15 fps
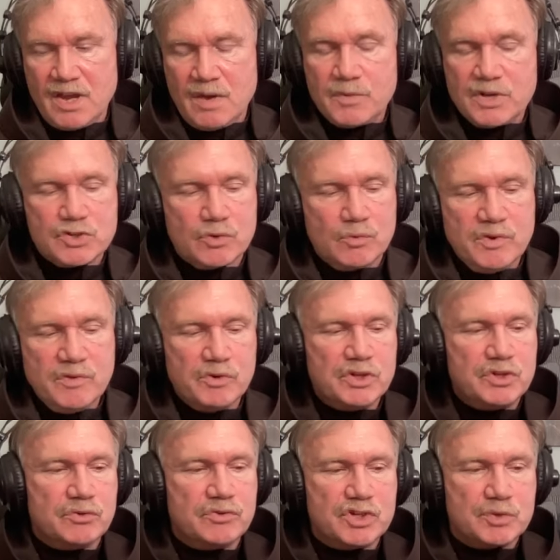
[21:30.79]
Because when we would
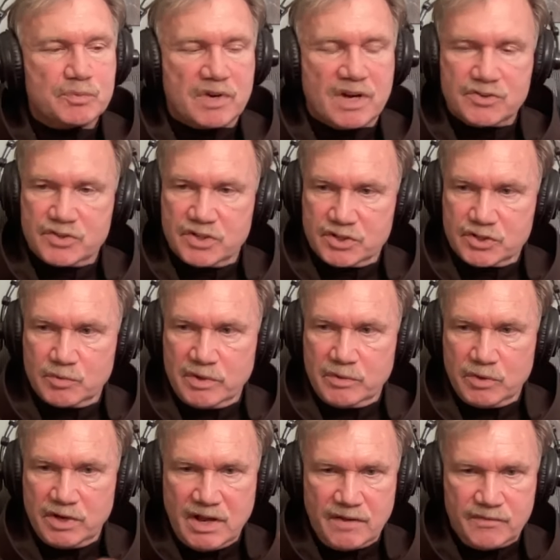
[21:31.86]
do these projects, we
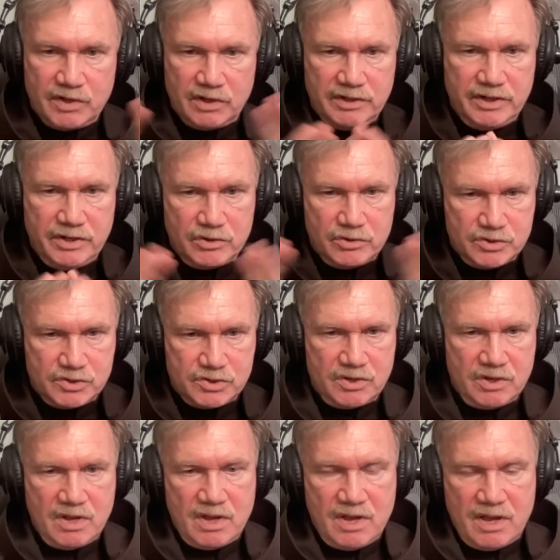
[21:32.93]
would have the leaders
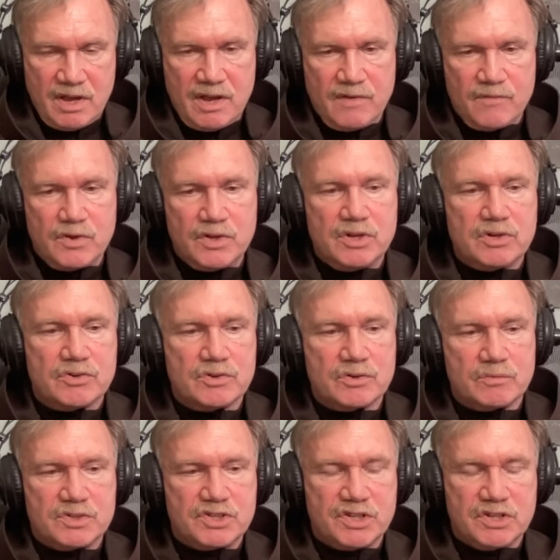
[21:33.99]
every year
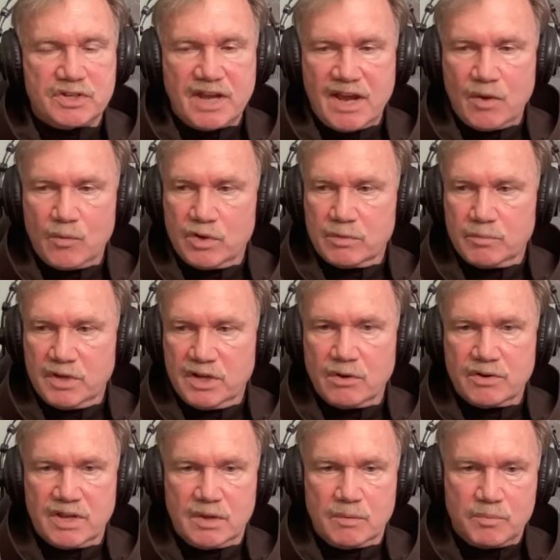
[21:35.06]
sit down with me.
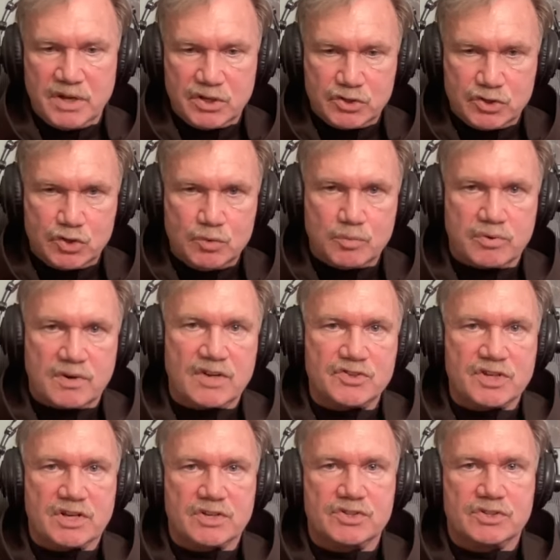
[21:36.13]
Okay, pick two
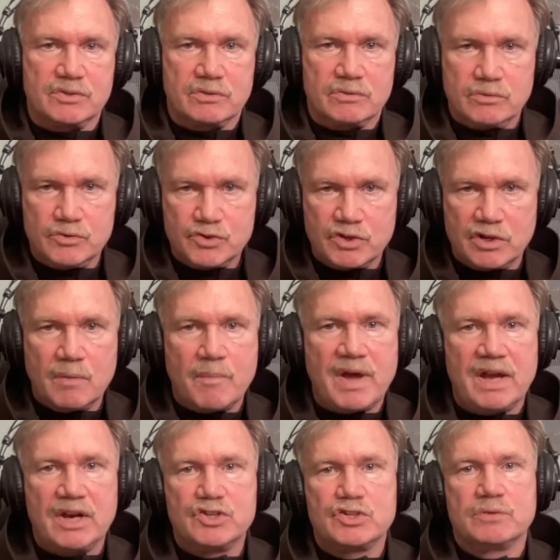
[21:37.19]
projects. Who's going to
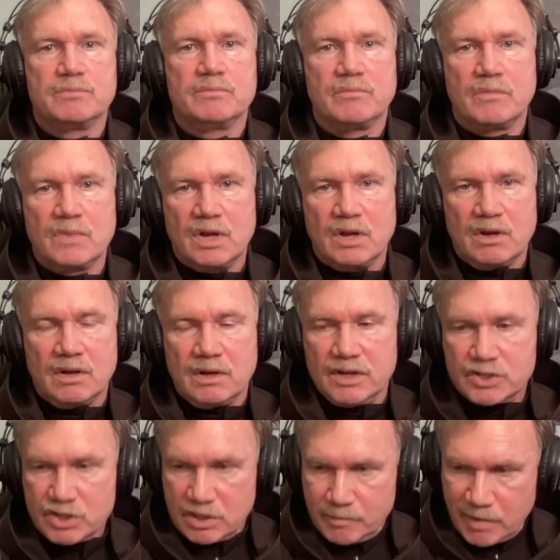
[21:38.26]
manage them?
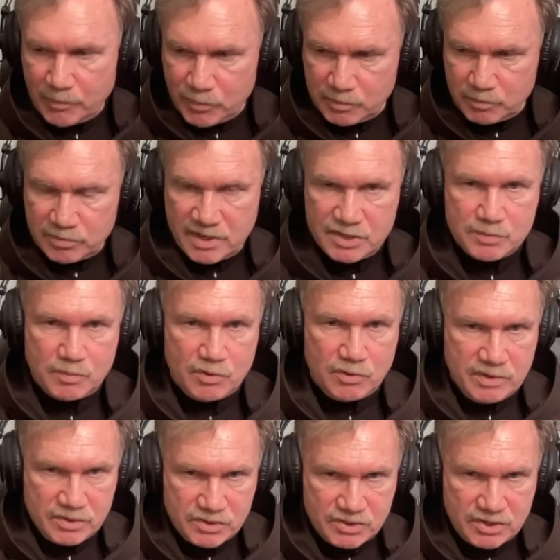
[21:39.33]
Let's come up with price
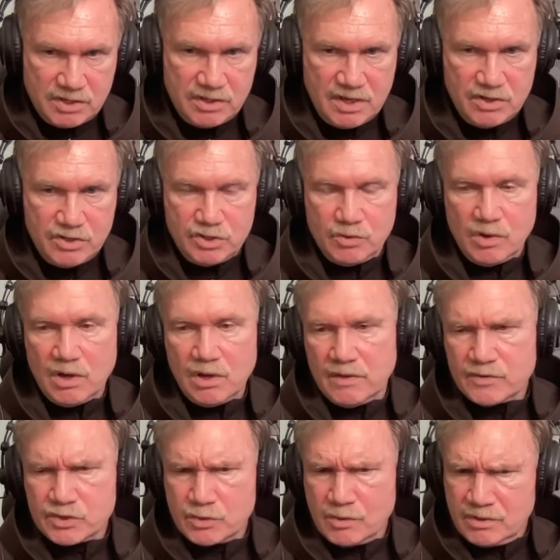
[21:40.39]
points and do all
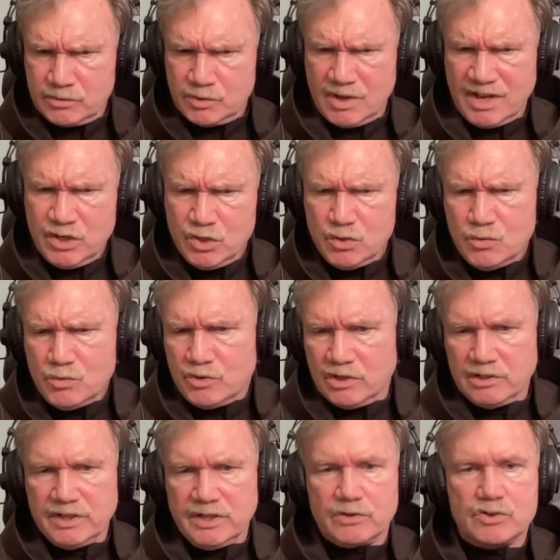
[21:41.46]
this. So I knew the
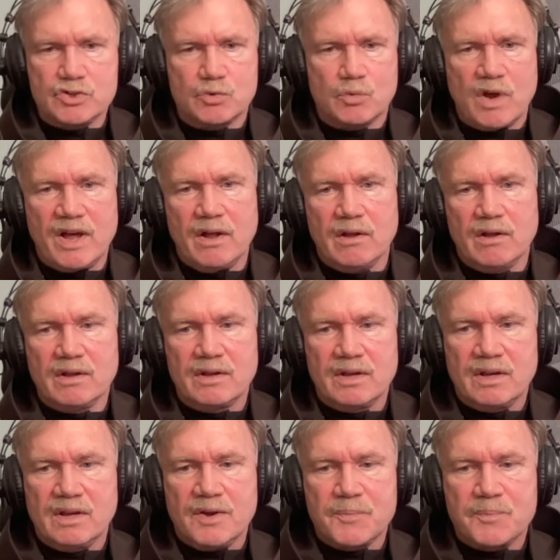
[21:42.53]
leaders well.
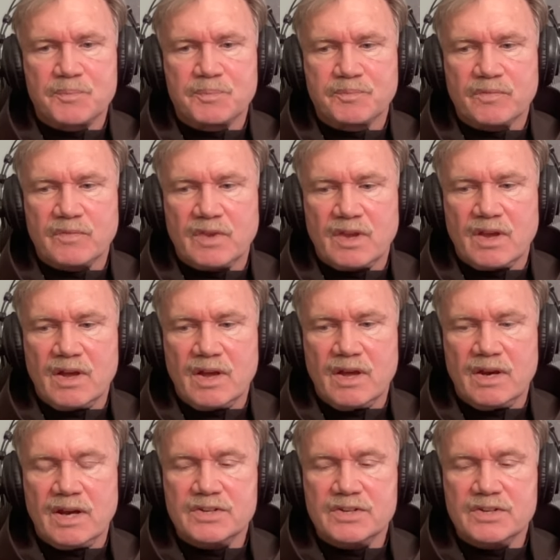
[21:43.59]
And